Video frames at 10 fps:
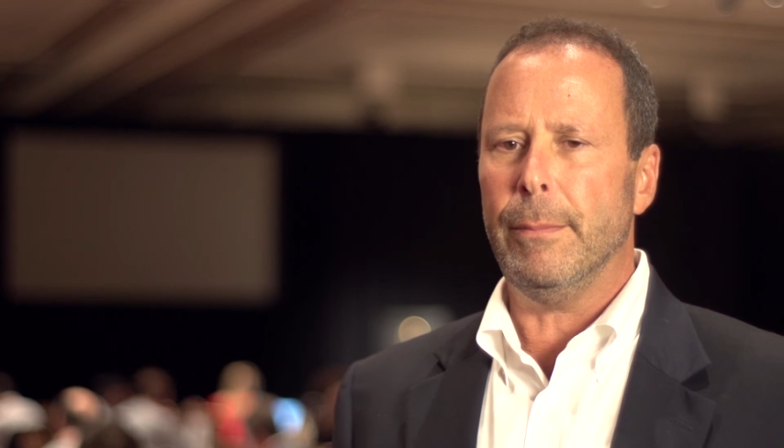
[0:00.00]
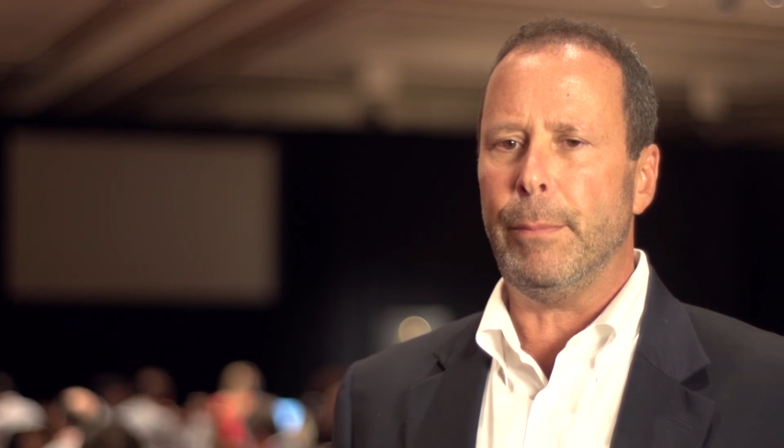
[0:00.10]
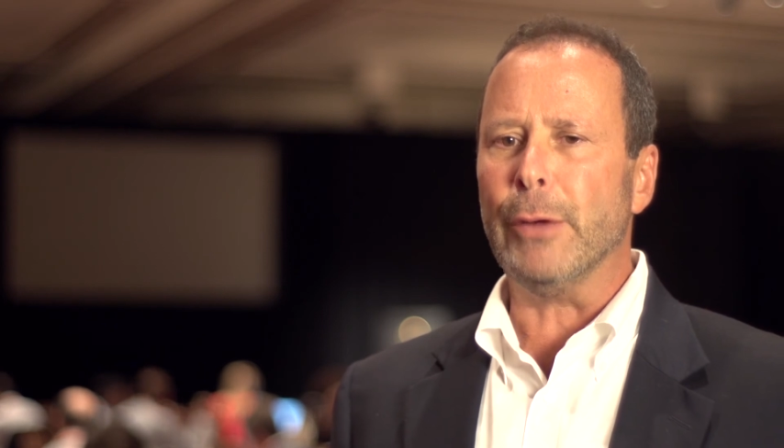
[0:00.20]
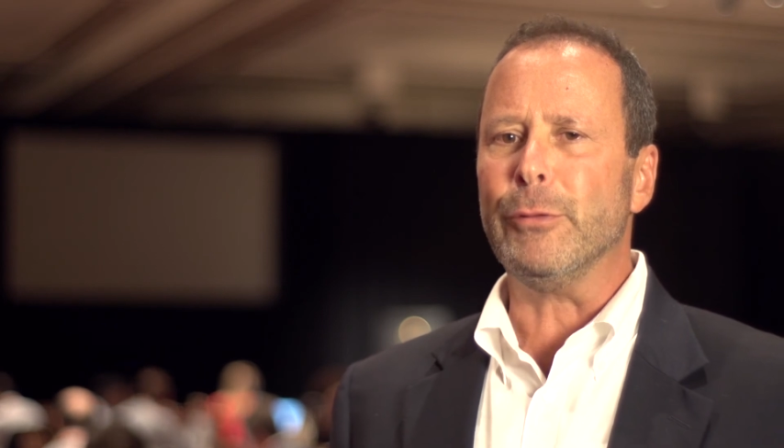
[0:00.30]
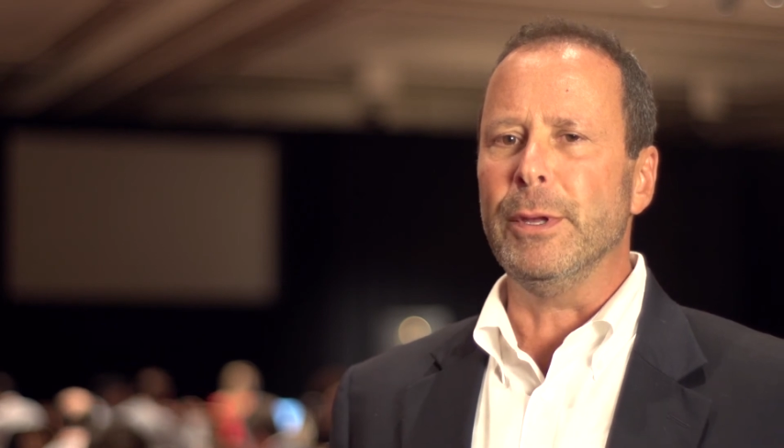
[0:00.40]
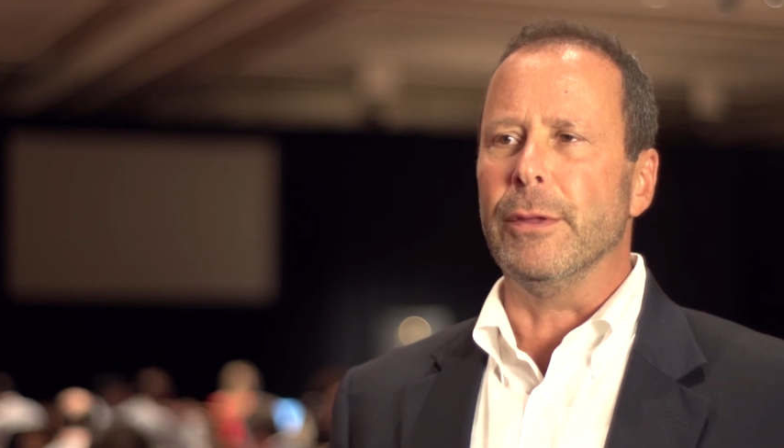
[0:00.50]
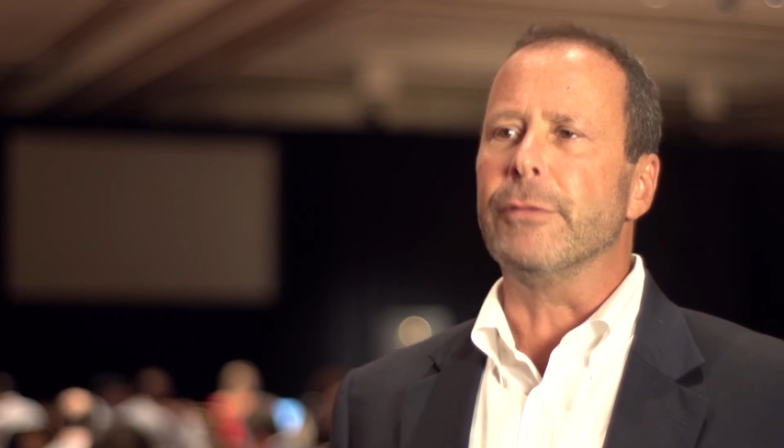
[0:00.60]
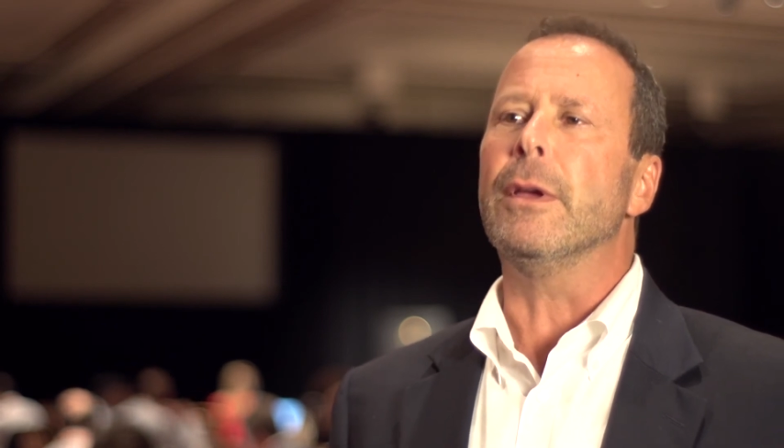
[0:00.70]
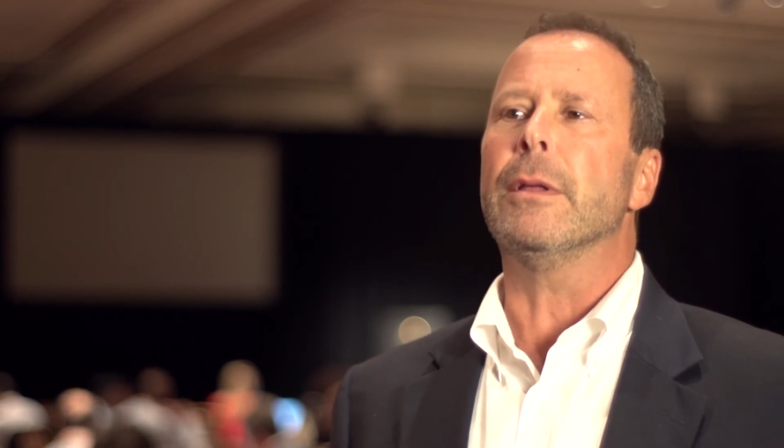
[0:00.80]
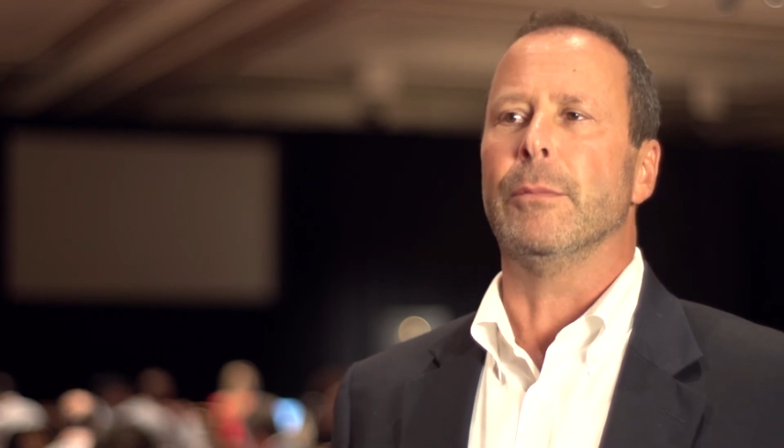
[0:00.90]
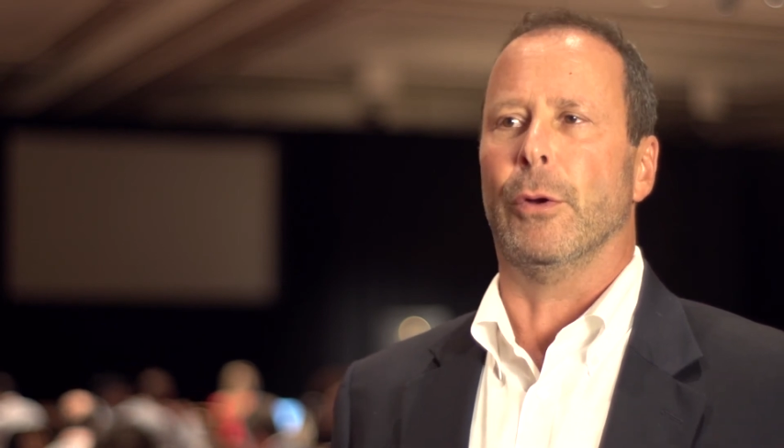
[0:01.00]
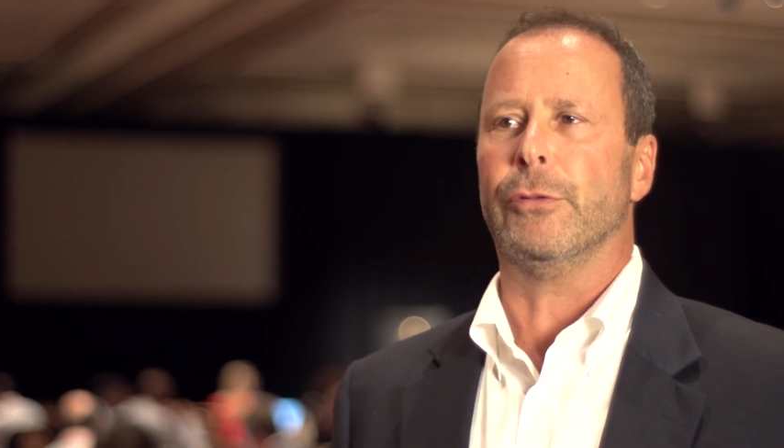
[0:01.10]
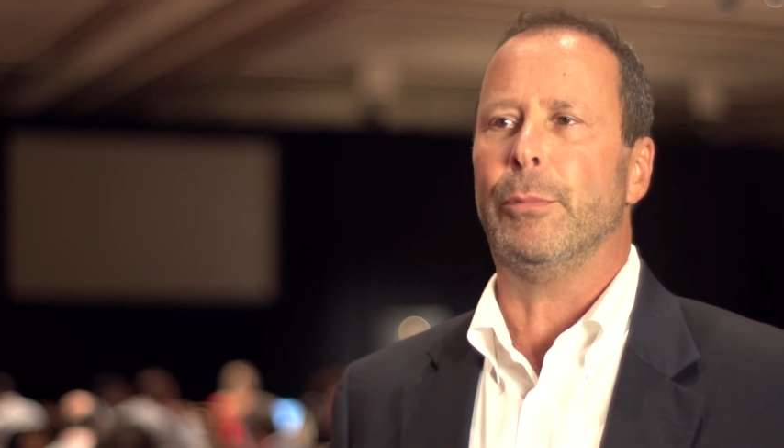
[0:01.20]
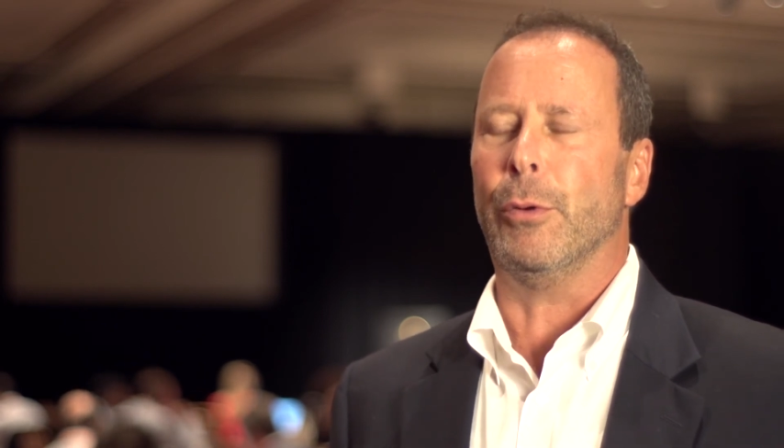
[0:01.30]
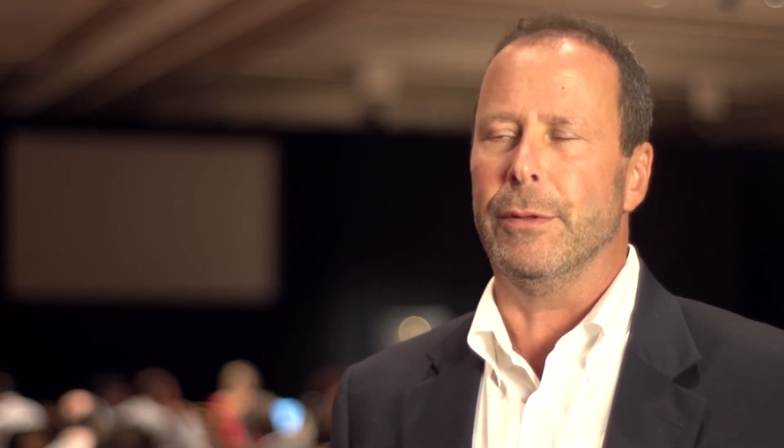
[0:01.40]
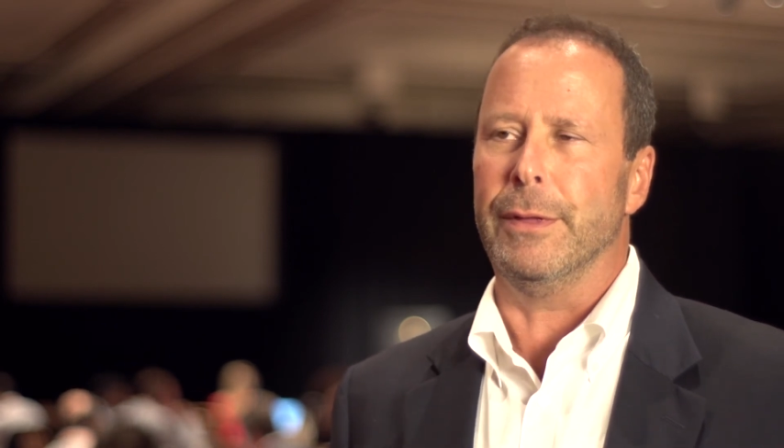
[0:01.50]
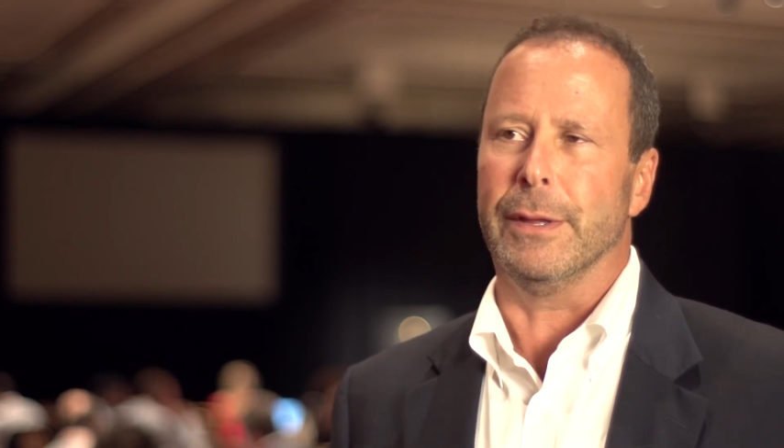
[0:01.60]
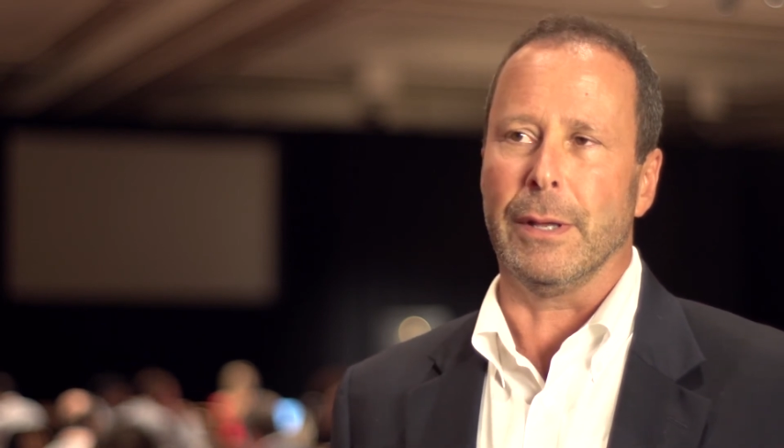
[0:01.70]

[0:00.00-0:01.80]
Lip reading: Possibly the singular most important thing